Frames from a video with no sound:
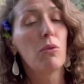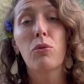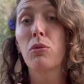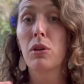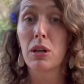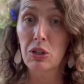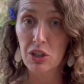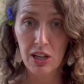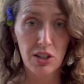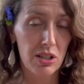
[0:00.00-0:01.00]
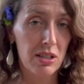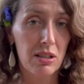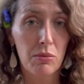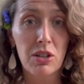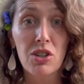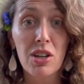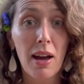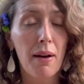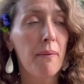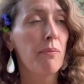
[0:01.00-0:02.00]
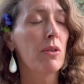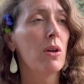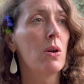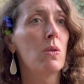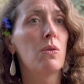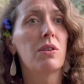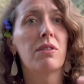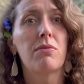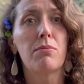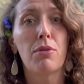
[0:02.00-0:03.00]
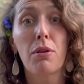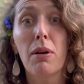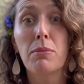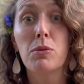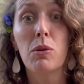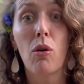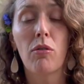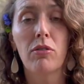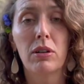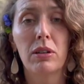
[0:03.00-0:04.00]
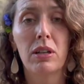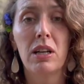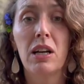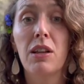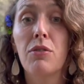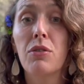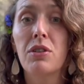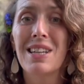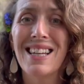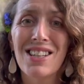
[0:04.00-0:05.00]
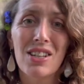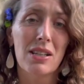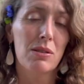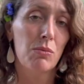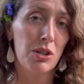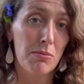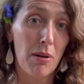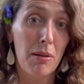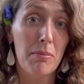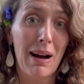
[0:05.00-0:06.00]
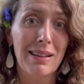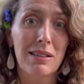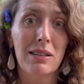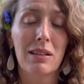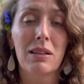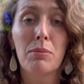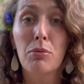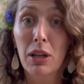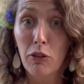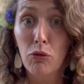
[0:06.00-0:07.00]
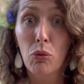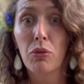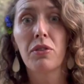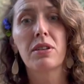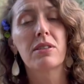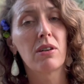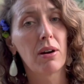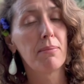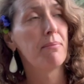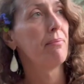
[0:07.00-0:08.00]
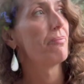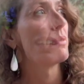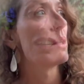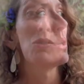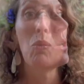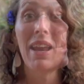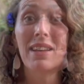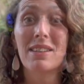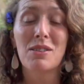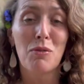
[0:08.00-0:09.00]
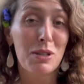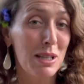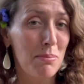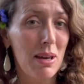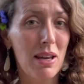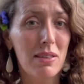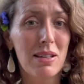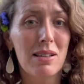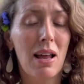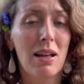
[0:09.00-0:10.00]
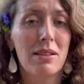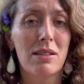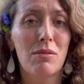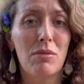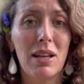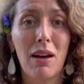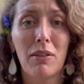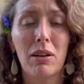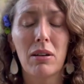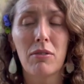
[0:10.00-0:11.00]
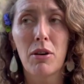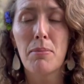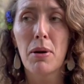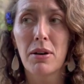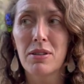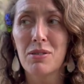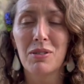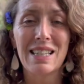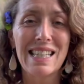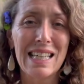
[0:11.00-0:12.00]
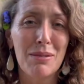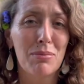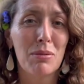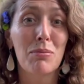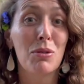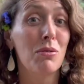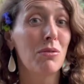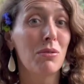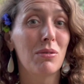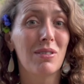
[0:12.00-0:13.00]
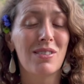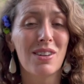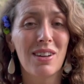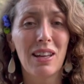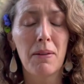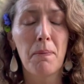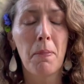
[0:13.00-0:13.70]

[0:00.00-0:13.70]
through the initiations that we share, through the different programs we offer, and through the teachings in which Mary Magdalene are bringing forth at this time, as well as obviously being in these lands and really having a very personal and deep and beautiful journey.